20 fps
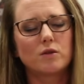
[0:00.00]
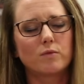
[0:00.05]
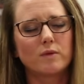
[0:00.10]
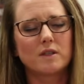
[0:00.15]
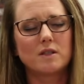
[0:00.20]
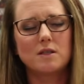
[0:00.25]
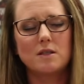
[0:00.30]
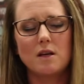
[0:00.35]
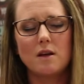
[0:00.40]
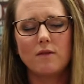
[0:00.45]
to
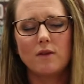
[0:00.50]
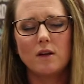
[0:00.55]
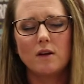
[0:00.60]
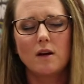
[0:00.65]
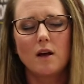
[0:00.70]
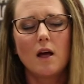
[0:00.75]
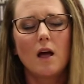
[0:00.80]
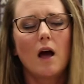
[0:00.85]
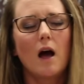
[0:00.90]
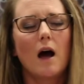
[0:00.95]
receive
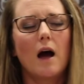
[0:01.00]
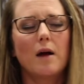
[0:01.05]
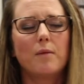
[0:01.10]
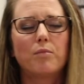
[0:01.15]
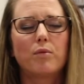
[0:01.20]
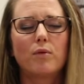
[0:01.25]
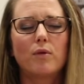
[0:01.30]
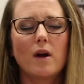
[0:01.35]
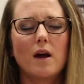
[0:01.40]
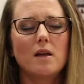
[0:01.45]
it. I
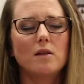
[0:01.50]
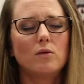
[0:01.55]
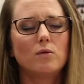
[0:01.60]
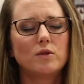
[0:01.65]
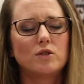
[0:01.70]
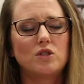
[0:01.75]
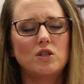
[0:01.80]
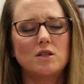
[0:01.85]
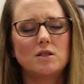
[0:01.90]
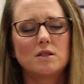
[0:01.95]
pray,
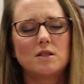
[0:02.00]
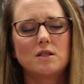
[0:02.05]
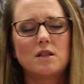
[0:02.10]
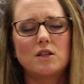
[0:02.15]
Lord Jesus,